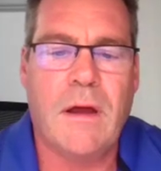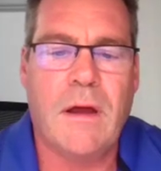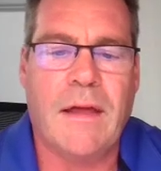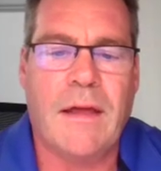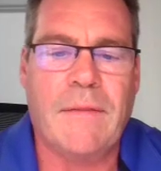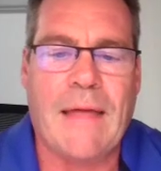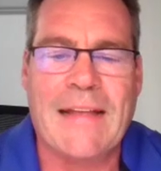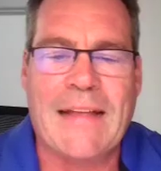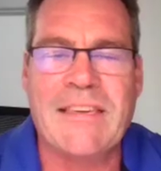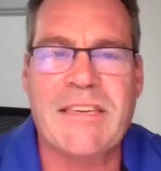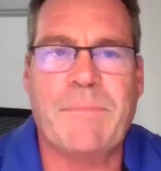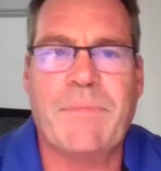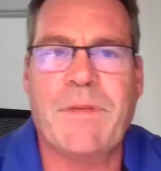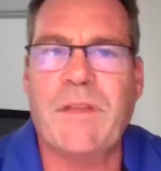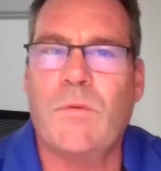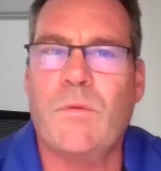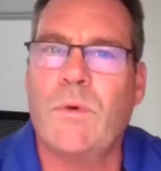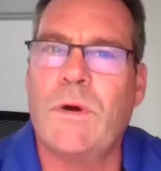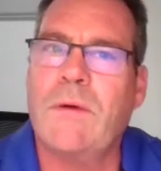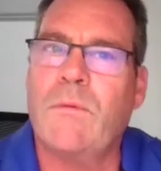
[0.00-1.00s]
And that's
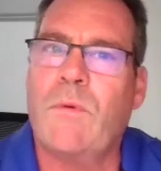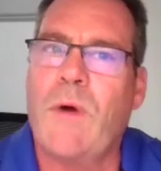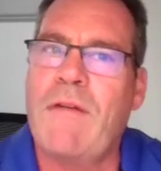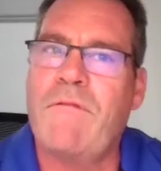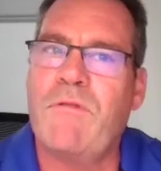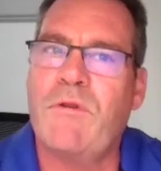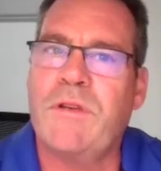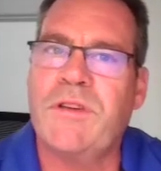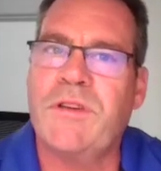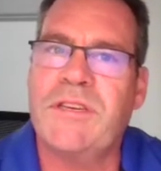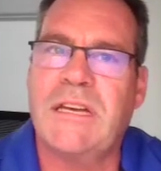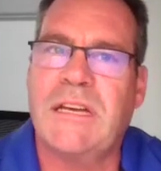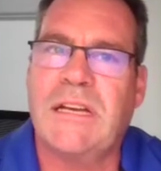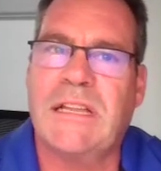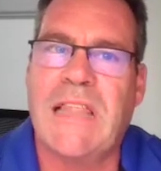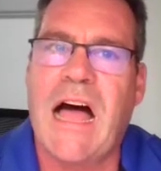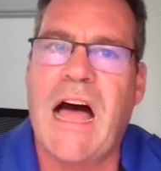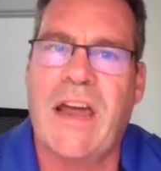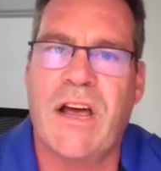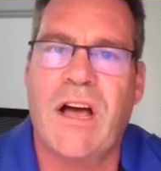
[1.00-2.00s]
something that we haven't really seen
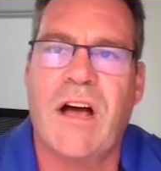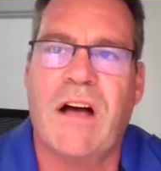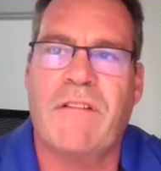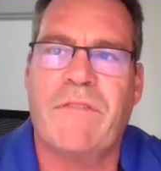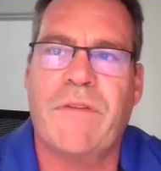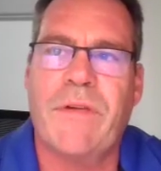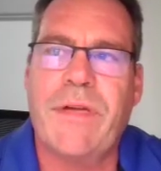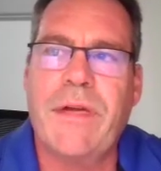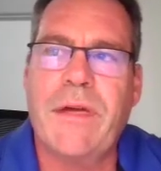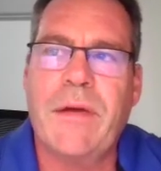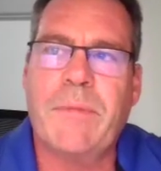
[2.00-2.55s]
a lot of,